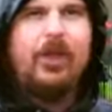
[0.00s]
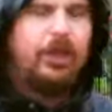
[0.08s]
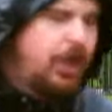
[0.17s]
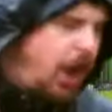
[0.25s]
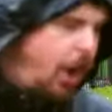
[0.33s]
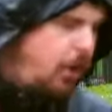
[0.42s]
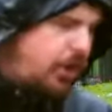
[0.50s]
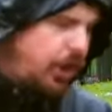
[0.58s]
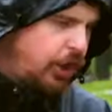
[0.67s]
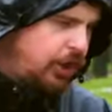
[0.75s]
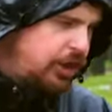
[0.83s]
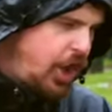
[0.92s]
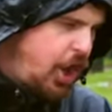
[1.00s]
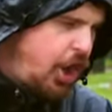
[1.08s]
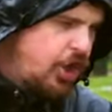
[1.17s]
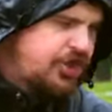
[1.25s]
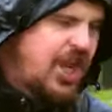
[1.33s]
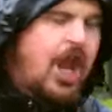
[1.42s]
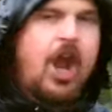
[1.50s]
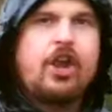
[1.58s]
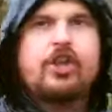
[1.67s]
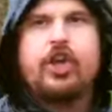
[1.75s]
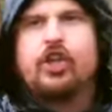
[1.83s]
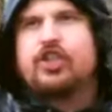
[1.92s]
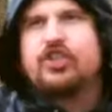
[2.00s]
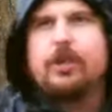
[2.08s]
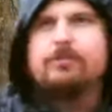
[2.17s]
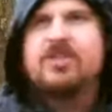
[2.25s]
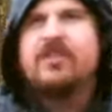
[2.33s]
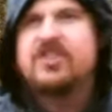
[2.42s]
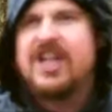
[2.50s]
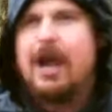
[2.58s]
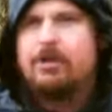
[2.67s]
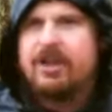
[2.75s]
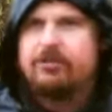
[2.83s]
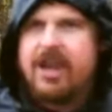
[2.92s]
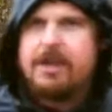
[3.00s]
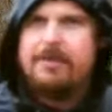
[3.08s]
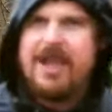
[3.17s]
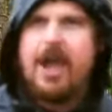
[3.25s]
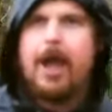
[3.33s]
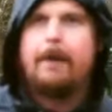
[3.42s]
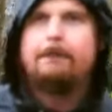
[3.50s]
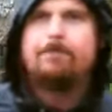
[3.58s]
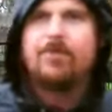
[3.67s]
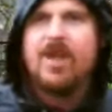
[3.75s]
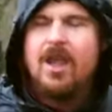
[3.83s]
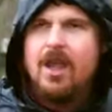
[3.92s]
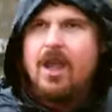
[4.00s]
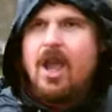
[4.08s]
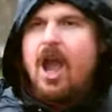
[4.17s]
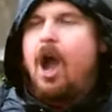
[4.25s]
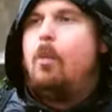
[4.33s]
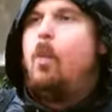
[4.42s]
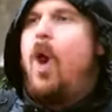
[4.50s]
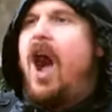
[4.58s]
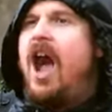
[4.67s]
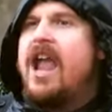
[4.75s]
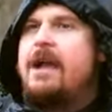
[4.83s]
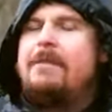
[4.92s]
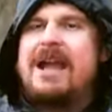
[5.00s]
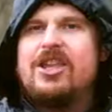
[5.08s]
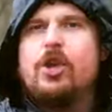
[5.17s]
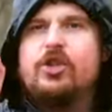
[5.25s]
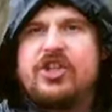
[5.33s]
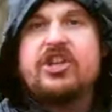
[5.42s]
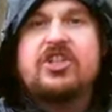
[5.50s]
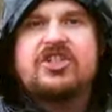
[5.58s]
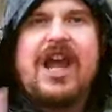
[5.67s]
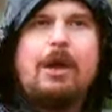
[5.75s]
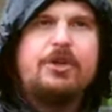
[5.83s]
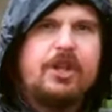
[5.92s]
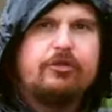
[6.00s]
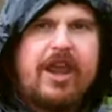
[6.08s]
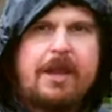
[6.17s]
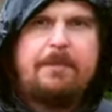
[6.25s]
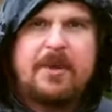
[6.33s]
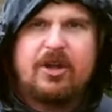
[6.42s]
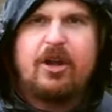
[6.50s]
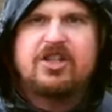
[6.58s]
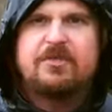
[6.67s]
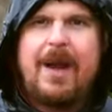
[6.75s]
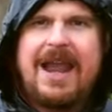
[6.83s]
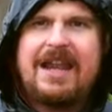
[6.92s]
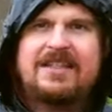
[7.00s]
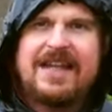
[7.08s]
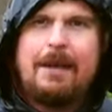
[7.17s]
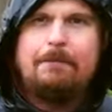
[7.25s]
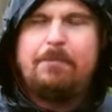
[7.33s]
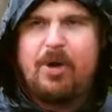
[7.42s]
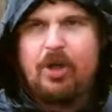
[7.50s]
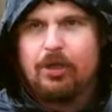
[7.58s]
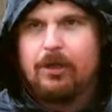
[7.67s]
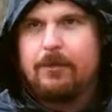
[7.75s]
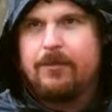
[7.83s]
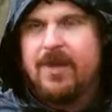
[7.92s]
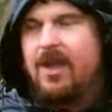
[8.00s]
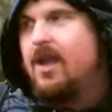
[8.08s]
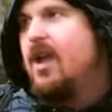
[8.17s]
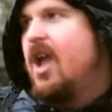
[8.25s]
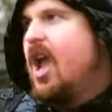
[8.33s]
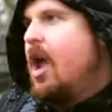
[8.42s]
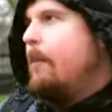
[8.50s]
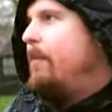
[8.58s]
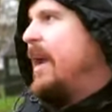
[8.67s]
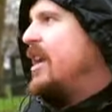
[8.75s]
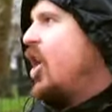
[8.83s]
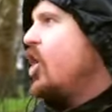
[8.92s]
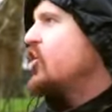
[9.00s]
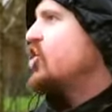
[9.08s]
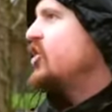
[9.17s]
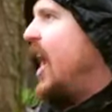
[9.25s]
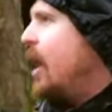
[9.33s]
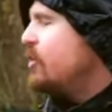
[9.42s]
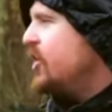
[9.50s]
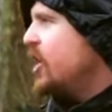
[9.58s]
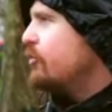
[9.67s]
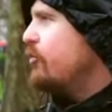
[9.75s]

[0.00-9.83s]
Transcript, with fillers: the local laws and customs of Saudi Arabia. And why am I using Saudi Arabia as my example? Why? Because Saudi